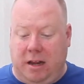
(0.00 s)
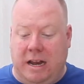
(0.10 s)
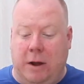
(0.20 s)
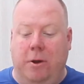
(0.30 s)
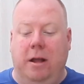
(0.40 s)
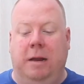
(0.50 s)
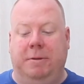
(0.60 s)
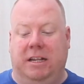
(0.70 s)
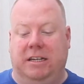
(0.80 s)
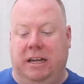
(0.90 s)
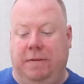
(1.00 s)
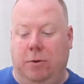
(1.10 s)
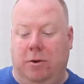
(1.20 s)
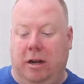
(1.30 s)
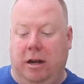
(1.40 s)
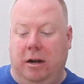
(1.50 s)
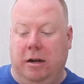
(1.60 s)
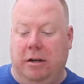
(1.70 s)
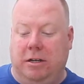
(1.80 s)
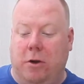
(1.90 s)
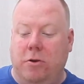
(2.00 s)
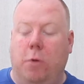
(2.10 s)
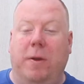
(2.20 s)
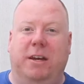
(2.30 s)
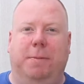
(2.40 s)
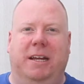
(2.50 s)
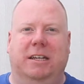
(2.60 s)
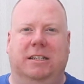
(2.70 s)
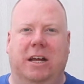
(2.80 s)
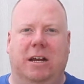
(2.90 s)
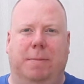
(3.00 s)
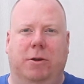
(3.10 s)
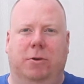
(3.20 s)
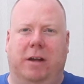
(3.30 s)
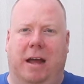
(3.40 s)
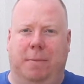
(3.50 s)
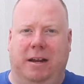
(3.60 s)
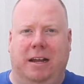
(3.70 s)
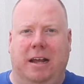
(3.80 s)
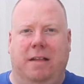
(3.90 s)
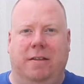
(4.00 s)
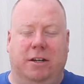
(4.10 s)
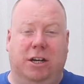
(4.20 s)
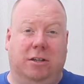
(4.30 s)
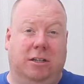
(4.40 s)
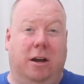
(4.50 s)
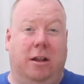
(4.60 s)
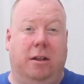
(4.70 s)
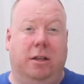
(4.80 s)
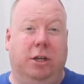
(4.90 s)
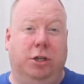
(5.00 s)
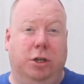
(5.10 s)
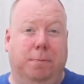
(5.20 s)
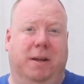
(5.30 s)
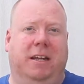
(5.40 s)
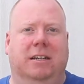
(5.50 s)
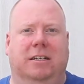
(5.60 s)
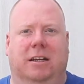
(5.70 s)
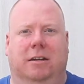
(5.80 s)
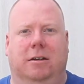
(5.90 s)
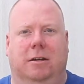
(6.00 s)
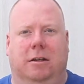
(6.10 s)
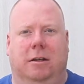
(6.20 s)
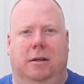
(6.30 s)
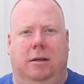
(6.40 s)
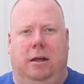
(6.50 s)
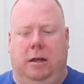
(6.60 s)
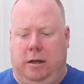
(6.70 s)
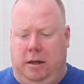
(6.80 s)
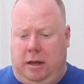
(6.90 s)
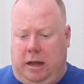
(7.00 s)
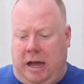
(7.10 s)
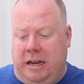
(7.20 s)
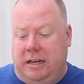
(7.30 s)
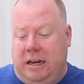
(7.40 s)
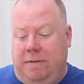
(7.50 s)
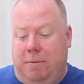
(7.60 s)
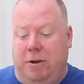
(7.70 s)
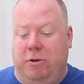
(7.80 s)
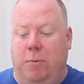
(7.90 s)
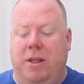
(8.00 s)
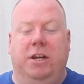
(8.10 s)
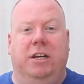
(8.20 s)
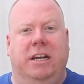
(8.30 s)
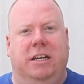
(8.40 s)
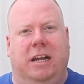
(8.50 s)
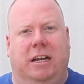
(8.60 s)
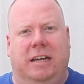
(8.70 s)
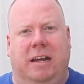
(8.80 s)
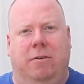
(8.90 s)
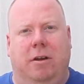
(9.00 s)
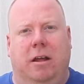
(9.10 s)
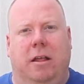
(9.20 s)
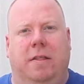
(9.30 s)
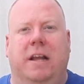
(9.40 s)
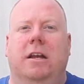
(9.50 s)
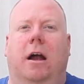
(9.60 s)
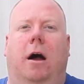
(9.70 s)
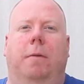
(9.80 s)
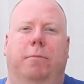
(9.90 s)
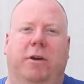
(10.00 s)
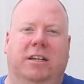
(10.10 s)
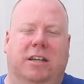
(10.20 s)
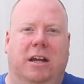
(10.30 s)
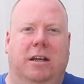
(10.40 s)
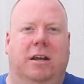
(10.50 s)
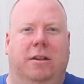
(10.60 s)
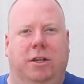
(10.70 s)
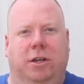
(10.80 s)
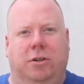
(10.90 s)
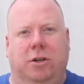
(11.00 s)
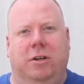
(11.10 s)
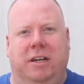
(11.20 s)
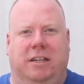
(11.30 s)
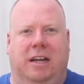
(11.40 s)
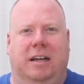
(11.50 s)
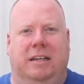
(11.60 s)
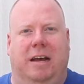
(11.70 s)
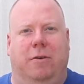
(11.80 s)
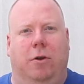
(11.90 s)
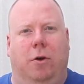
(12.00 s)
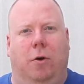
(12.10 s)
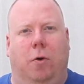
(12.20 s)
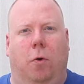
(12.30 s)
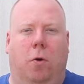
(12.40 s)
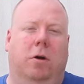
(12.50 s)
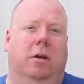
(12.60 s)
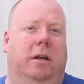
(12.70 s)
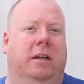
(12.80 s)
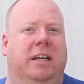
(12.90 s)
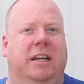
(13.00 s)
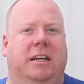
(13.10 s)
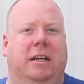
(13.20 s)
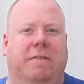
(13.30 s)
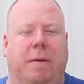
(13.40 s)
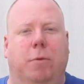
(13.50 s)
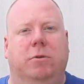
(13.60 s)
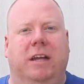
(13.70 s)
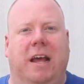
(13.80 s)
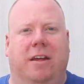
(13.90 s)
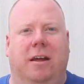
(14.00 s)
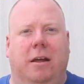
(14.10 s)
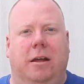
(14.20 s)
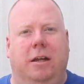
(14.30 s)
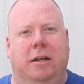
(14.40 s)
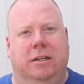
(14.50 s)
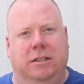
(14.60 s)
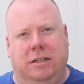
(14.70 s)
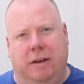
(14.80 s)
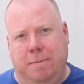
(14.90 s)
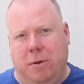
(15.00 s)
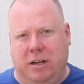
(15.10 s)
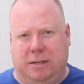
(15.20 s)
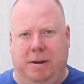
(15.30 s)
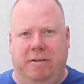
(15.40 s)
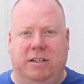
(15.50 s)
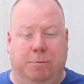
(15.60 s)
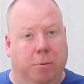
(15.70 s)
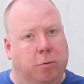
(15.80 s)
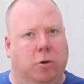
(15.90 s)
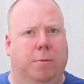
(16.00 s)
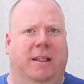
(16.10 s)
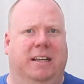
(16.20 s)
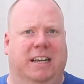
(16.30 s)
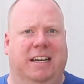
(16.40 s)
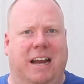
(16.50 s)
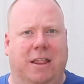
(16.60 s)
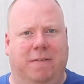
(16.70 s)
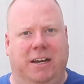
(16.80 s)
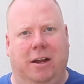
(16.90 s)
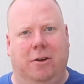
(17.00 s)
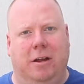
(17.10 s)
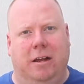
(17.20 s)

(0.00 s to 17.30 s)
Now, let me say this if you don't know whether to be concerned about your gambling, then the chances are that you should be concerned. And if you're wondering whether you need to cut down, then I'm pretty certain that you do need to cut down or indeed give up altogether because in my experience, and we will talk about this in another video,